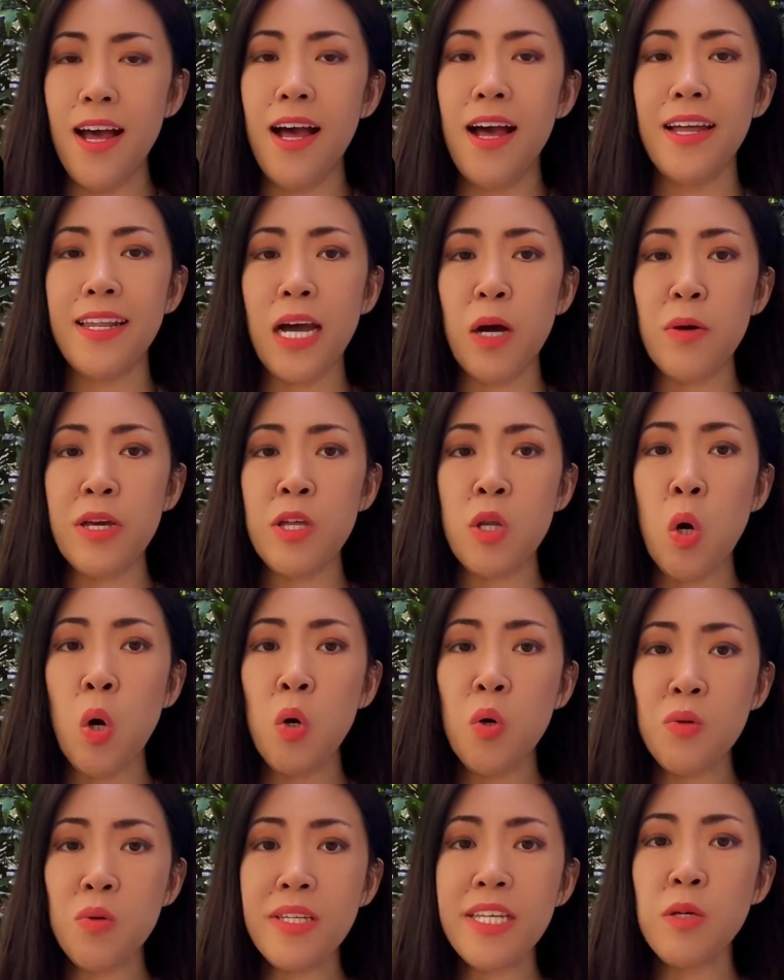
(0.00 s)
Now, it
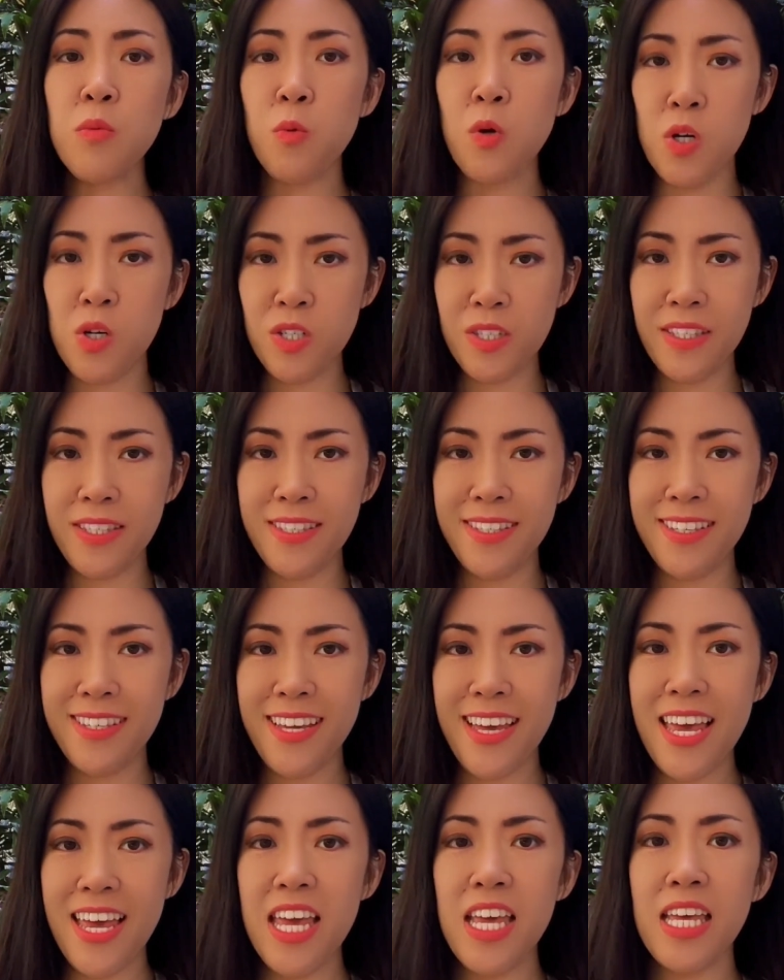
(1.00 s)
only works
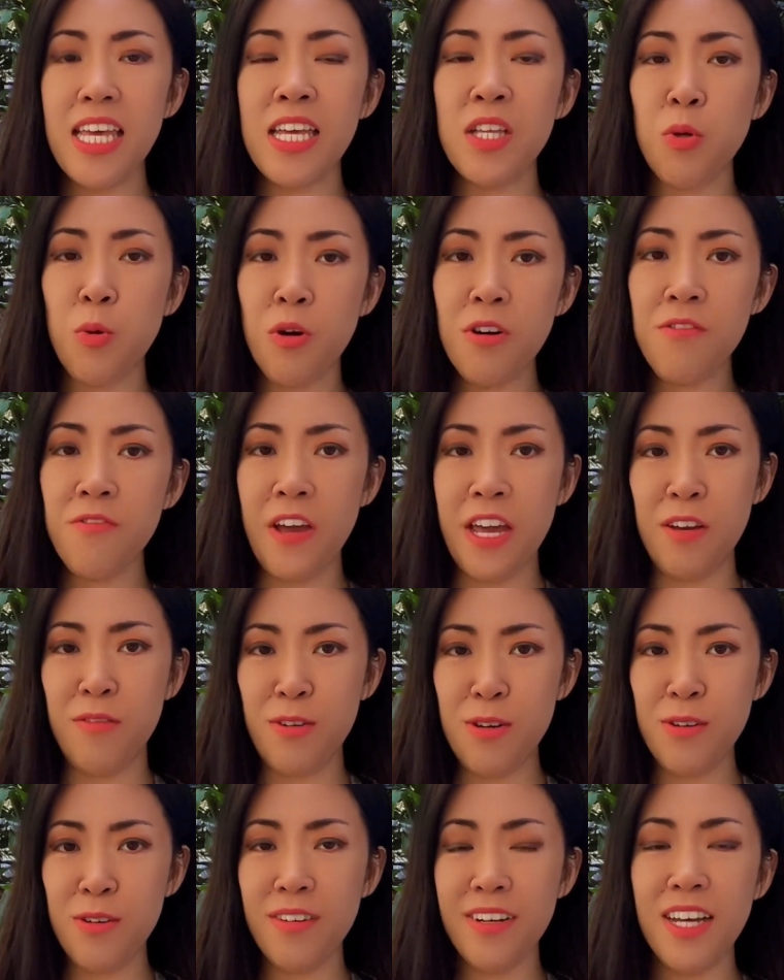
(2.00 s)
in your
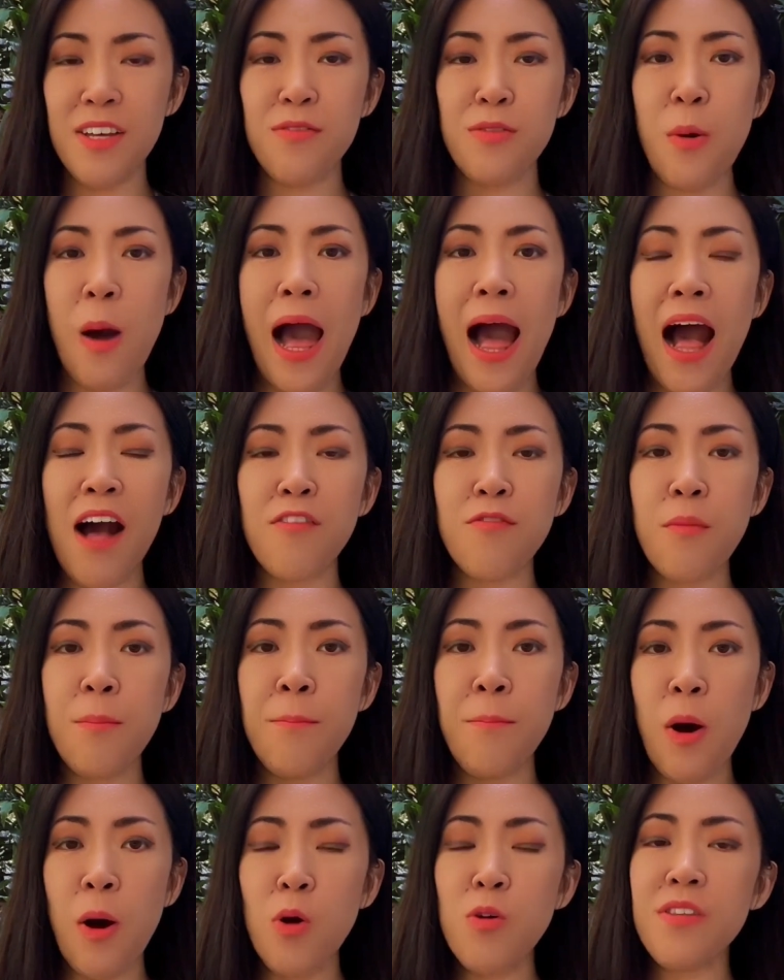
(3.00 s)
favor if you have
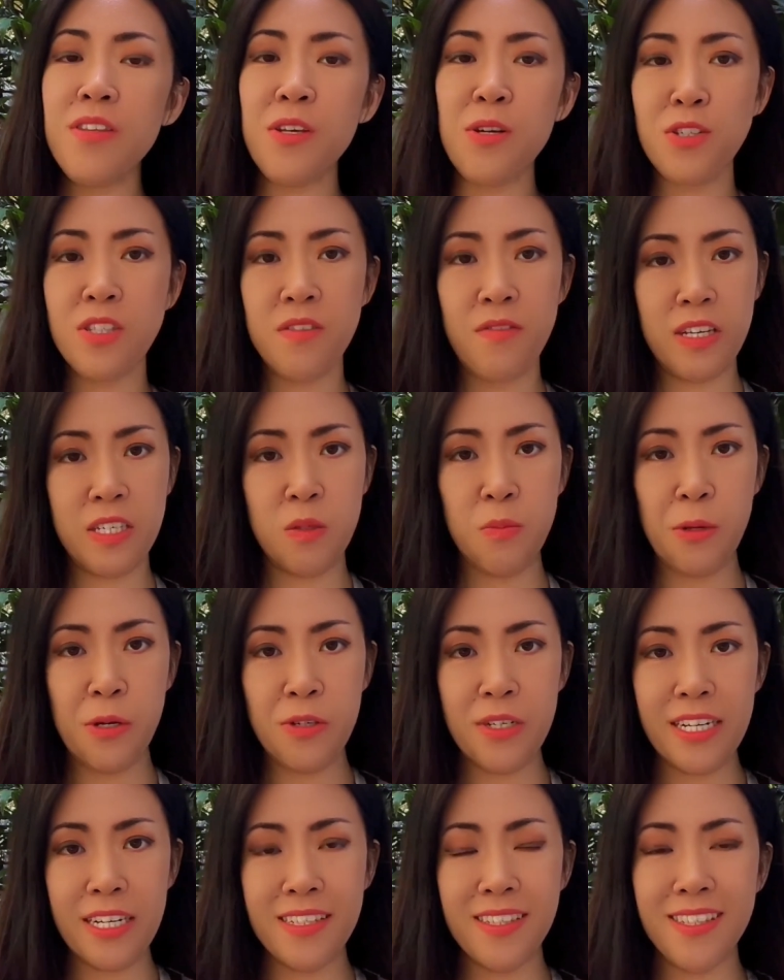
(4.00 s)
both years of
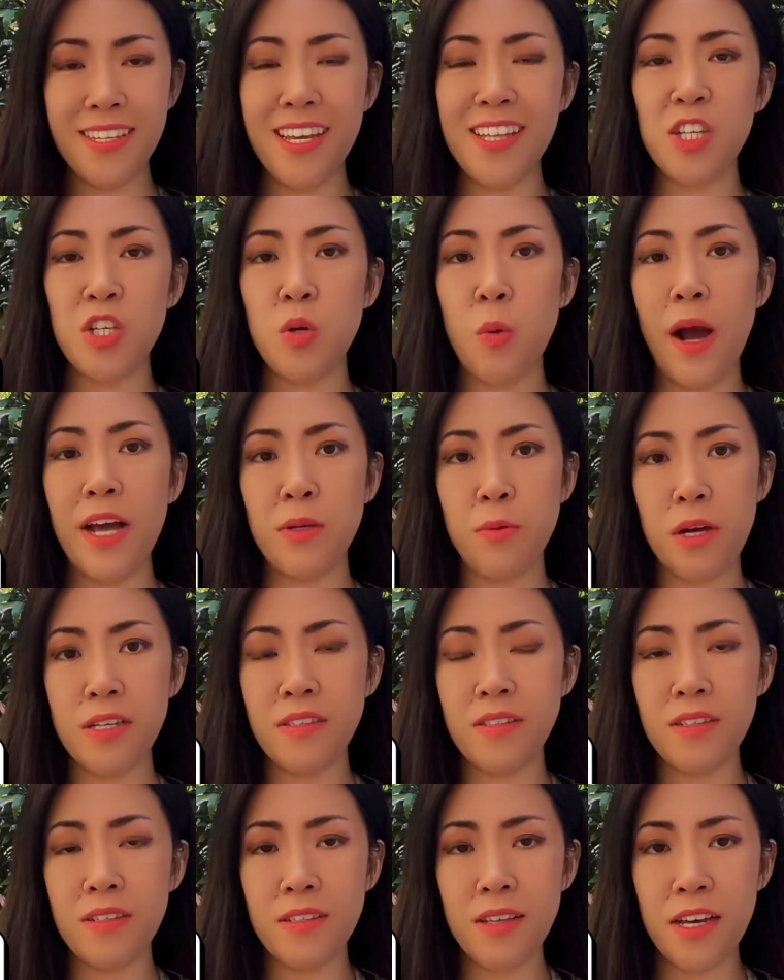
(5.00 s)
experience in the
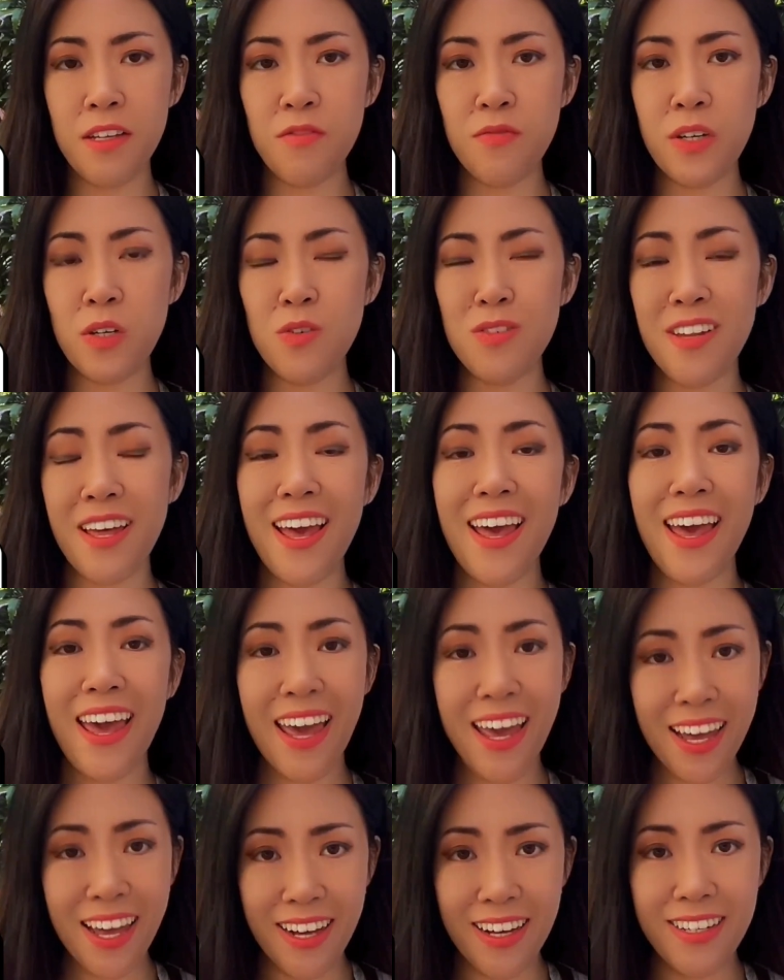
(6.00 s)
UI/UX design field
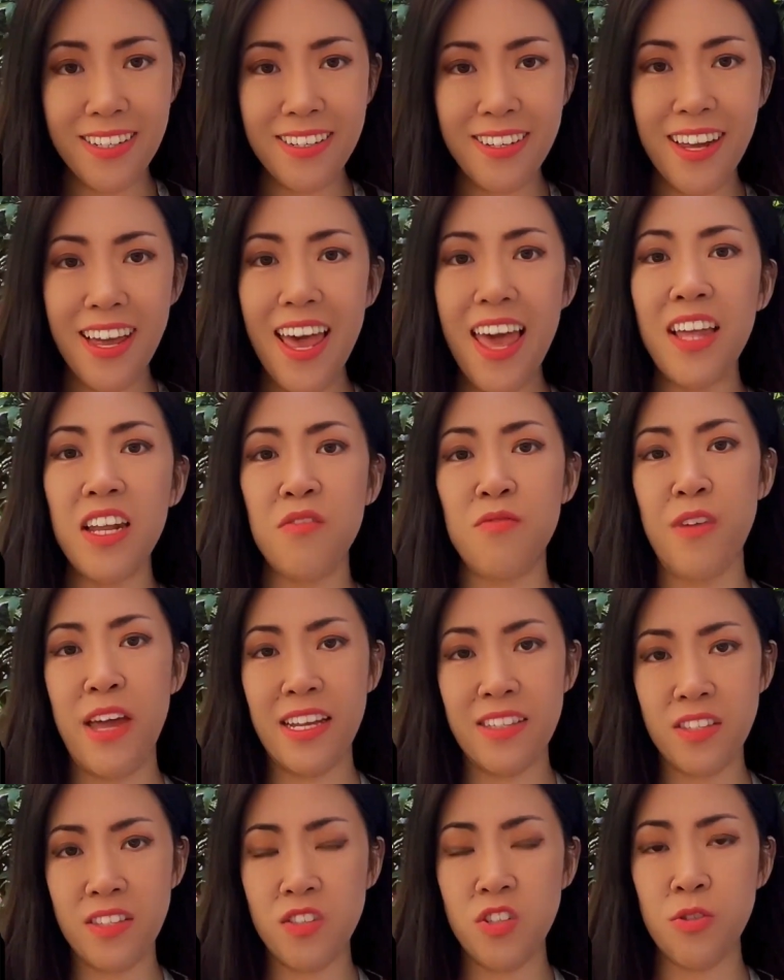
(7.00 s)
and an
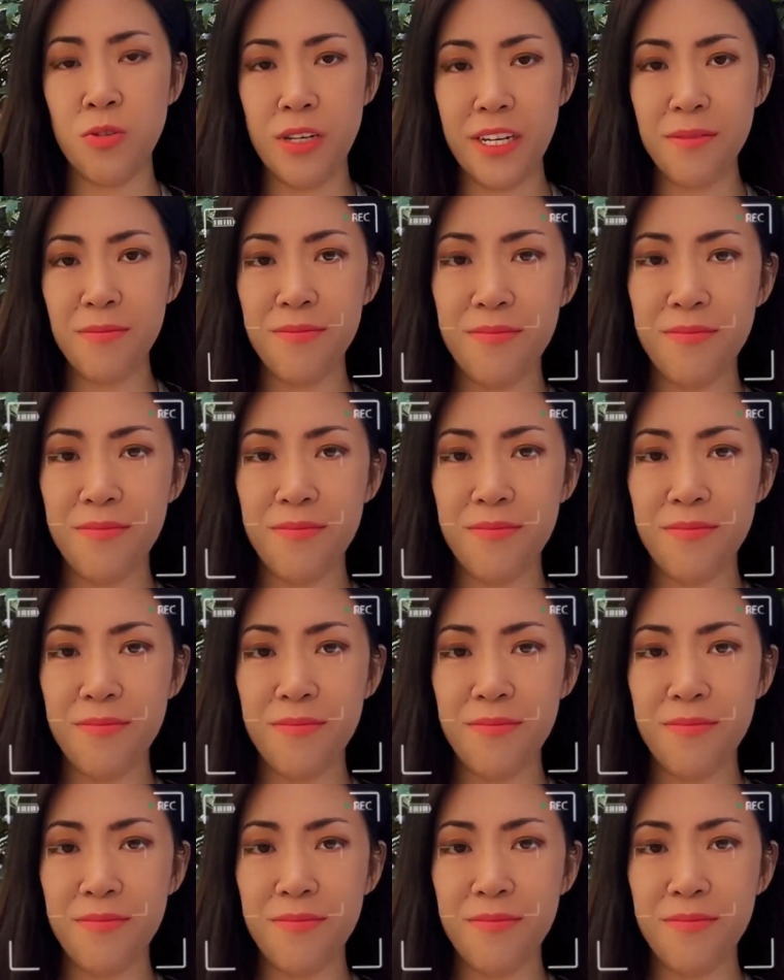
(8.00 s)
advanced degree.